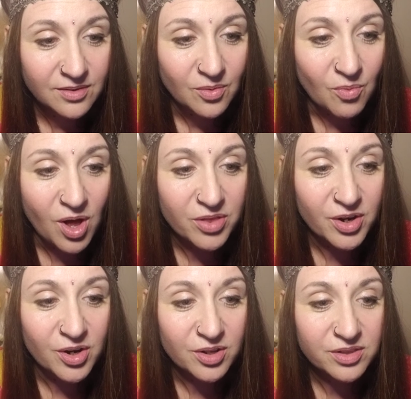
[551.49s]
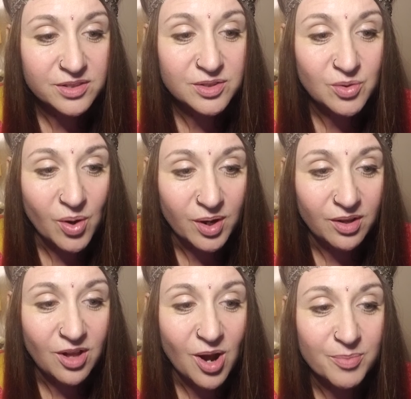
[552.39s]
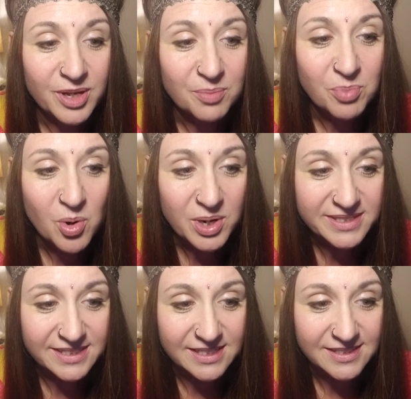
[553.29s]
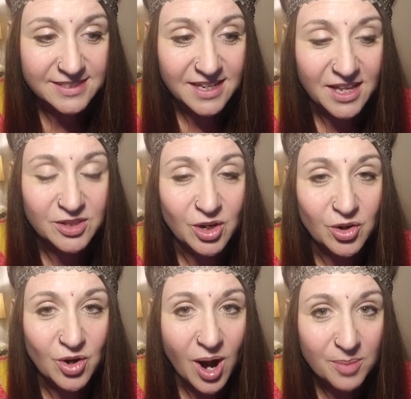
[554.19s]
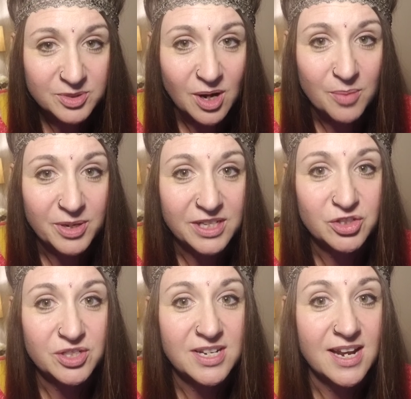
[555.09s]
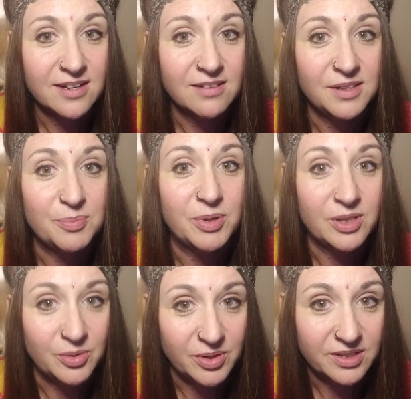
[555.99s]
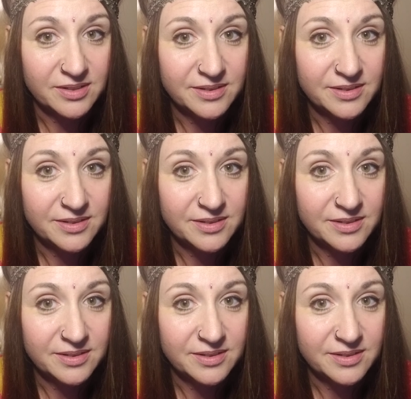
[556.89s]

while the earth and soil are being poisoned and their crops are being genetically polluted.